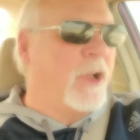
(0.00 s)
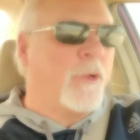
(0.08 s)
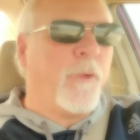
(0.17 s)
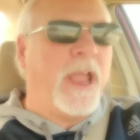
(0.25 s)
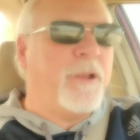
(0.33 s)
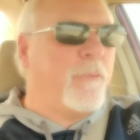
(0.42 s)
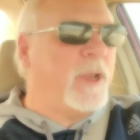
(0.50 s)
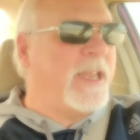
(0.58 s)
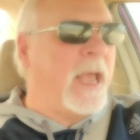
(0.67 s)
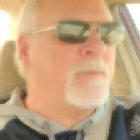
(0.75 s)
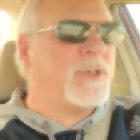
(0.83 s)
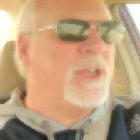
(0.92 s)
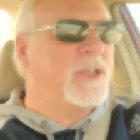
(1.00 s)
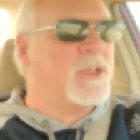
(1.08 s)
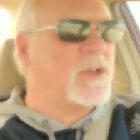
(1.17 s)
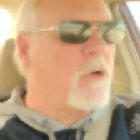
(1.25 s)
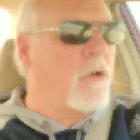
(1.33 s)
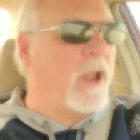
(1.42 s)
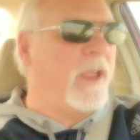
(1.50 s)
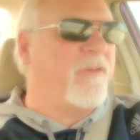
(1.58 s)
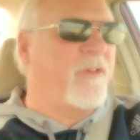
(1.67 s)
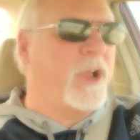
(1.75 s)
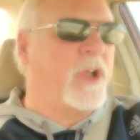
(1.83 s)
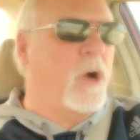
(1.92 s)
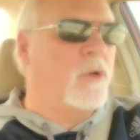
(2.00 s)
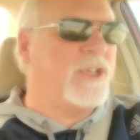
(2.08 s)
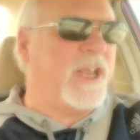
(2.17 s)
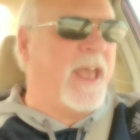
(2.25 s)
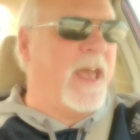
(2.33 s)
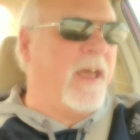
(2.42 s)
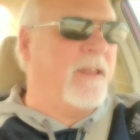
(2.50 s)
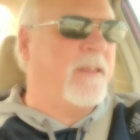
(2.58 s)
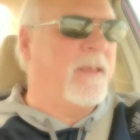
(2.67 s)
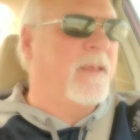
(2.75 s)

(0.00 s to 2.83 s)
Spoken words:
Great redemption story for Coach Ed.